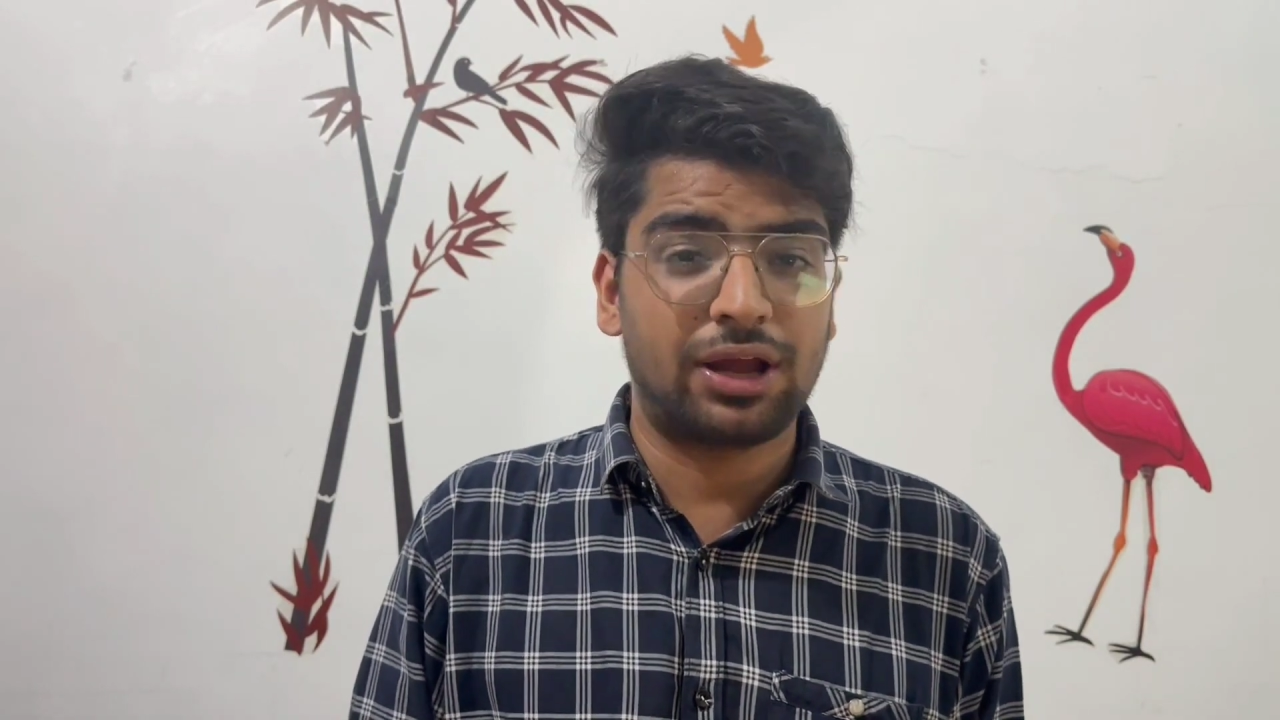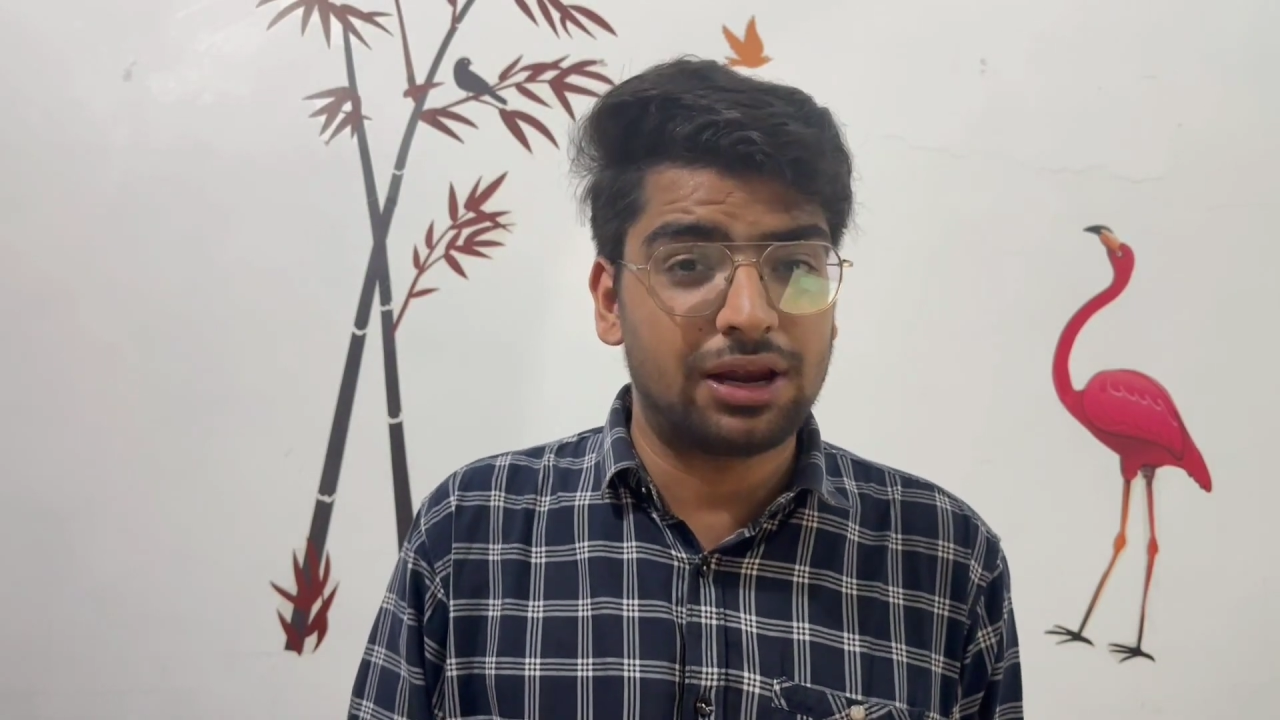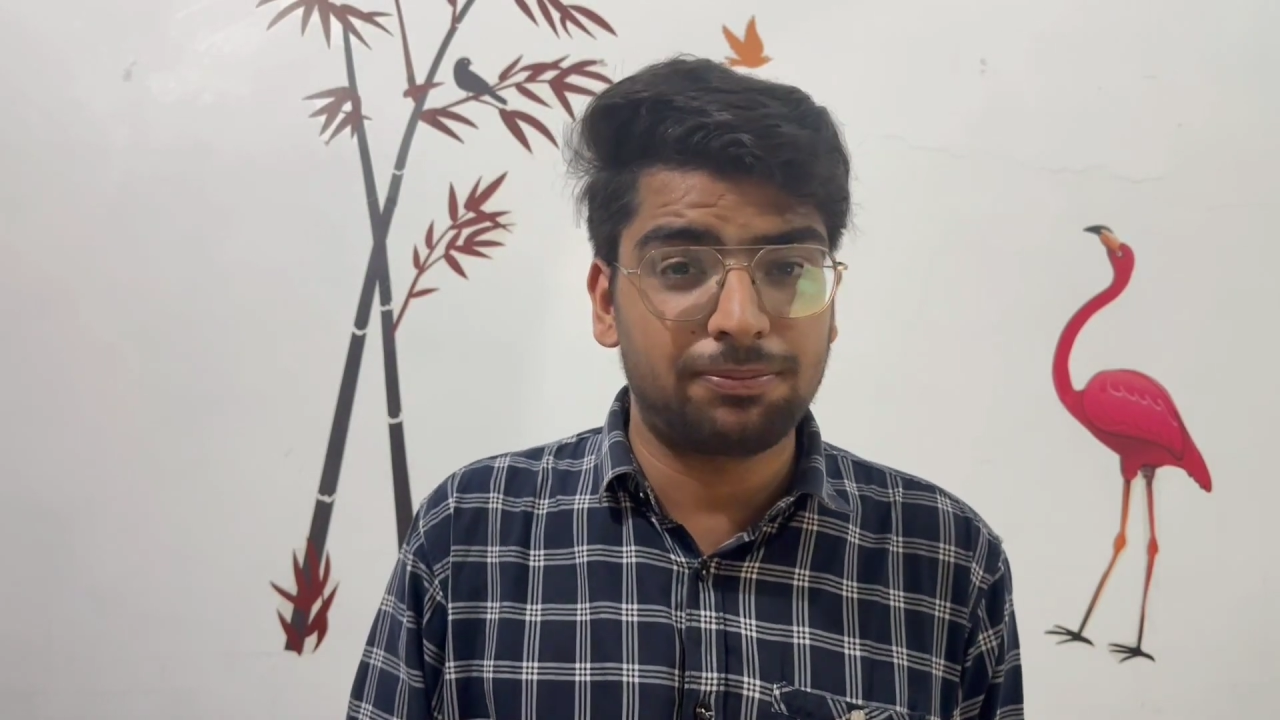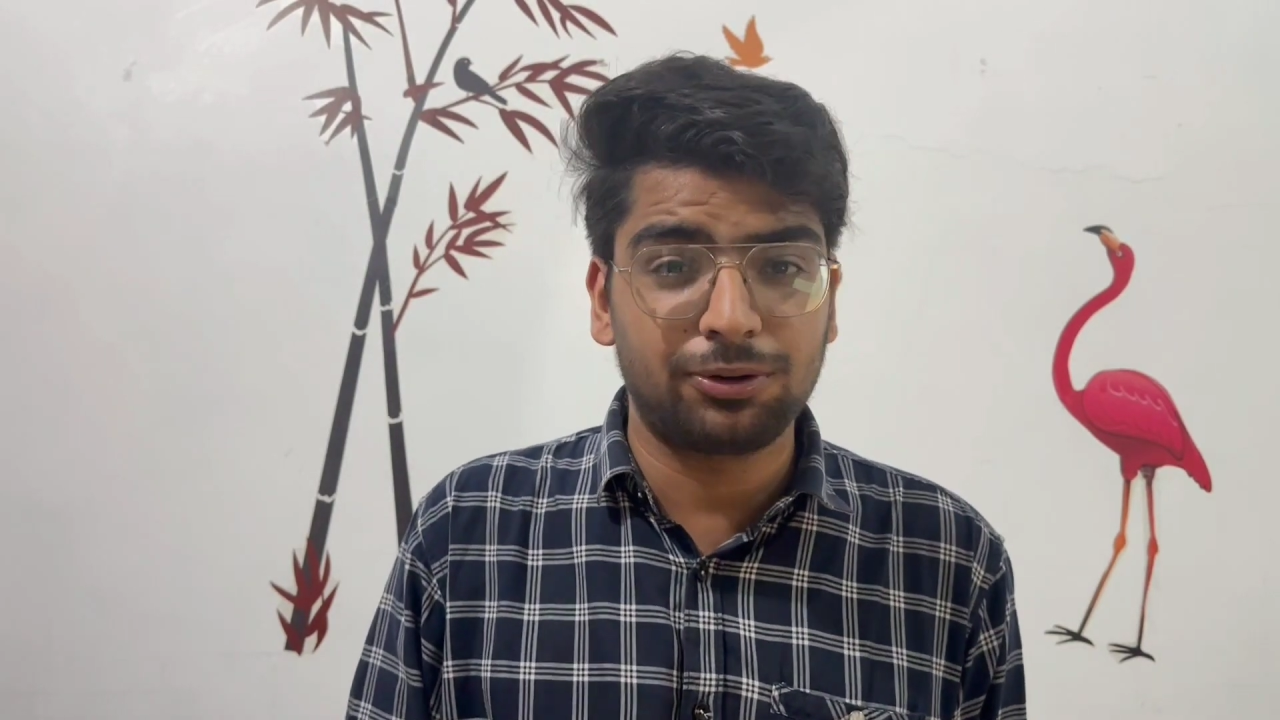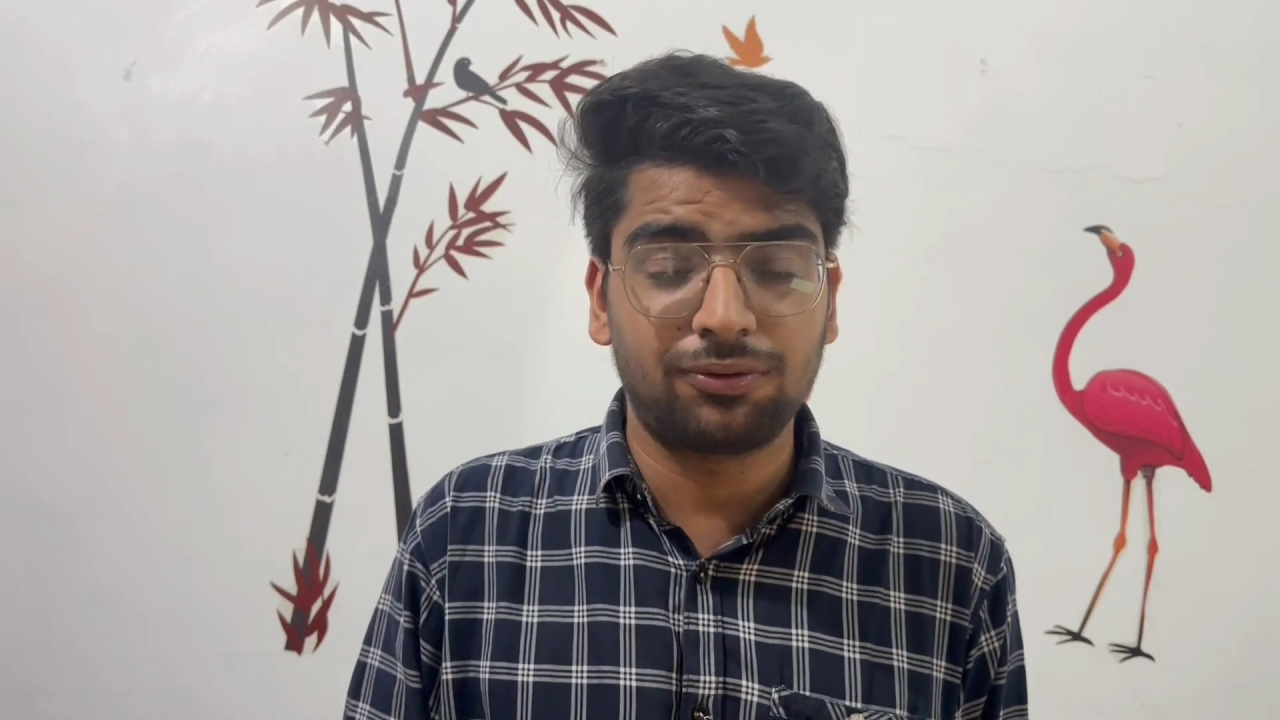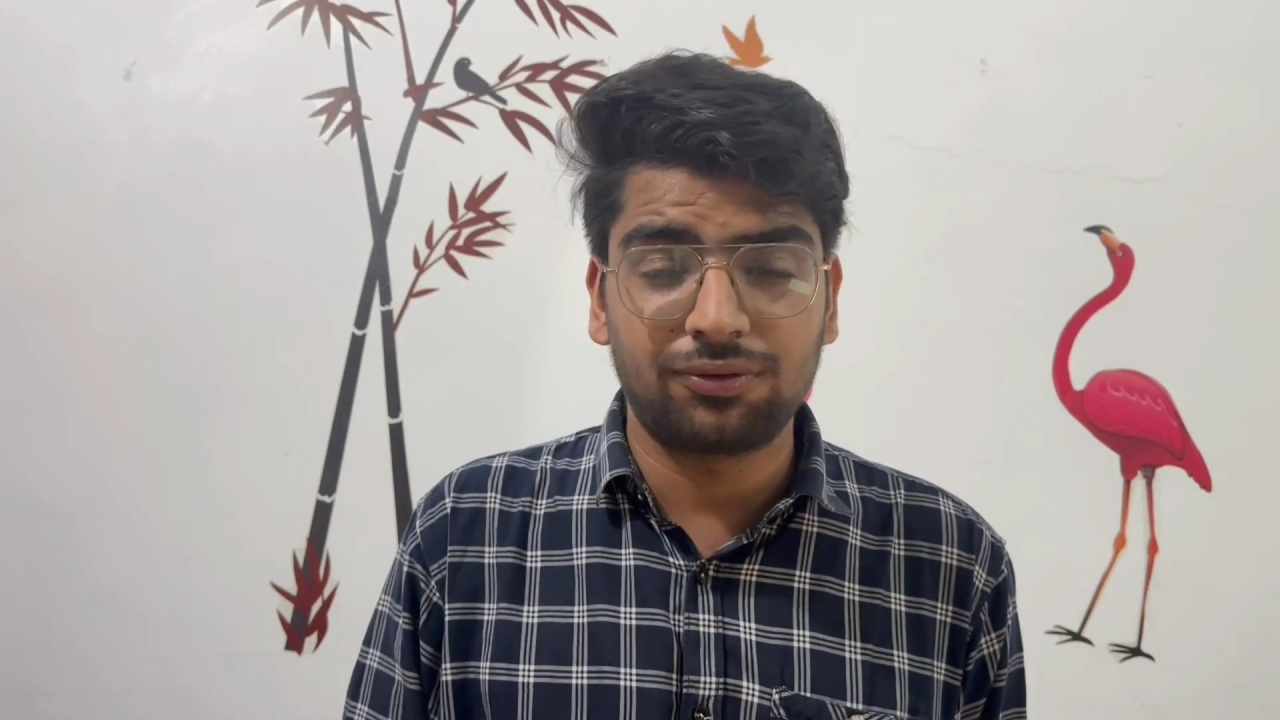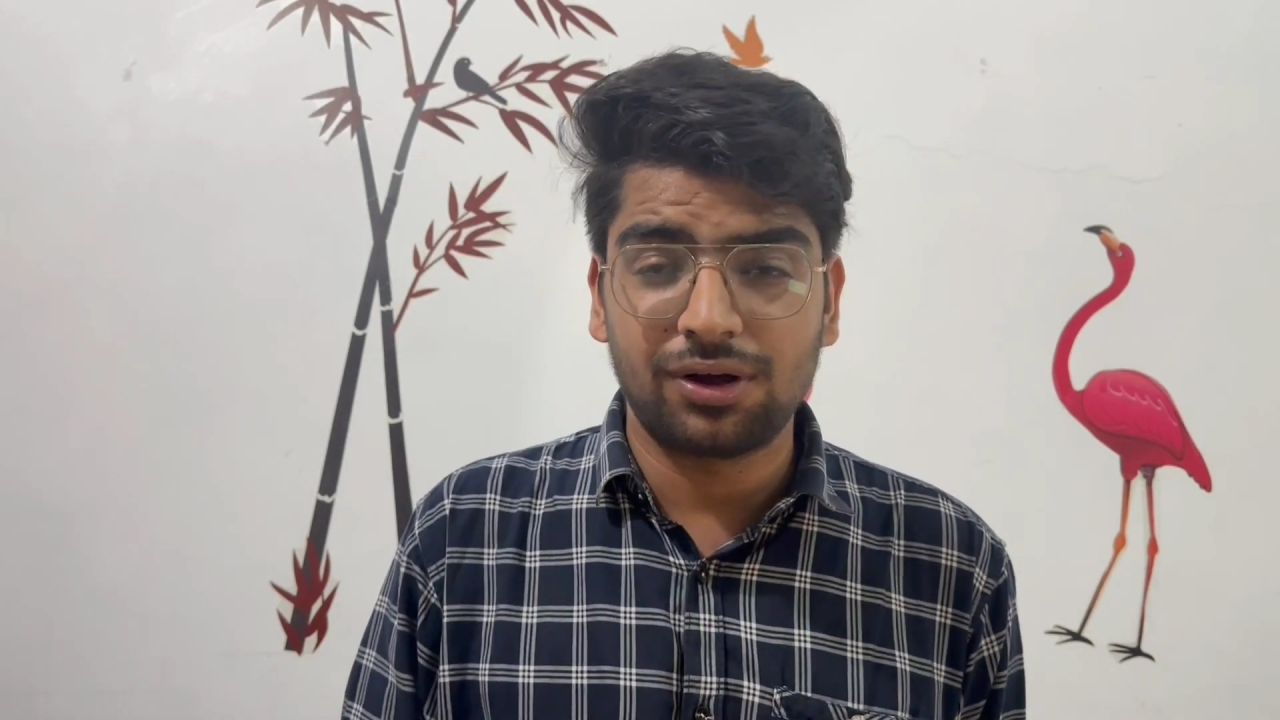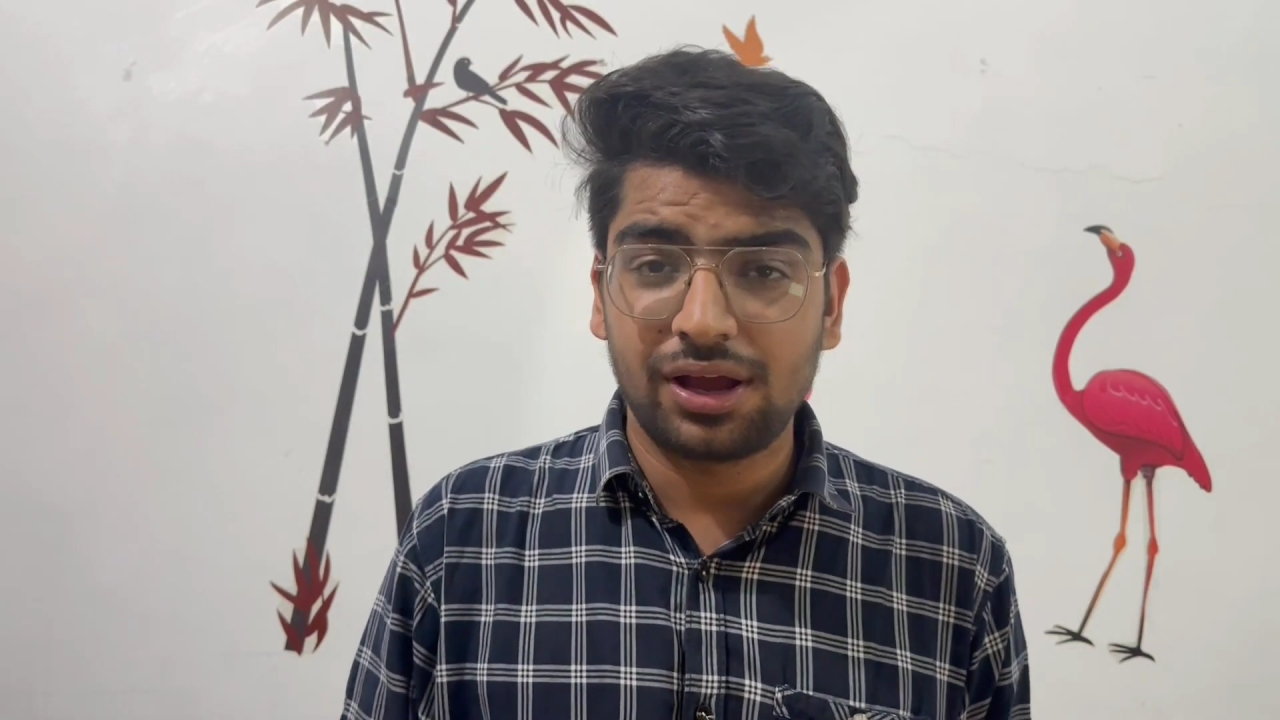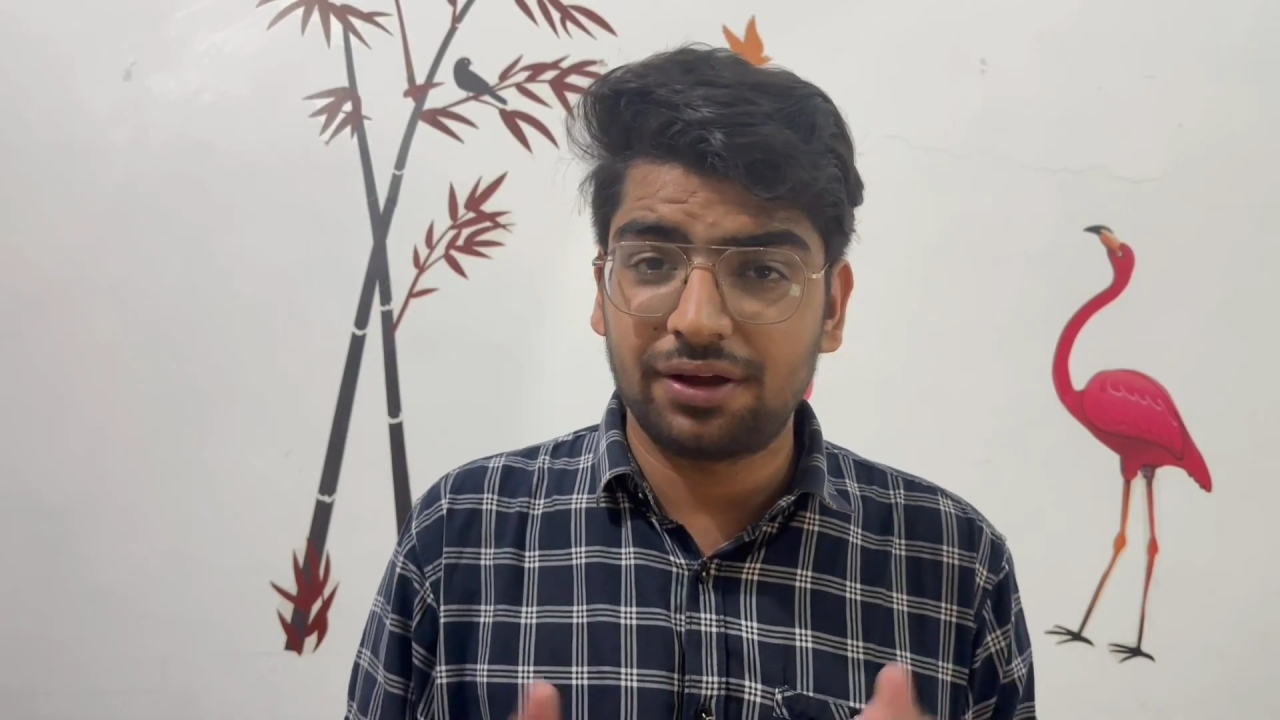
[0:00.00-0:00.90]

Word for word: help you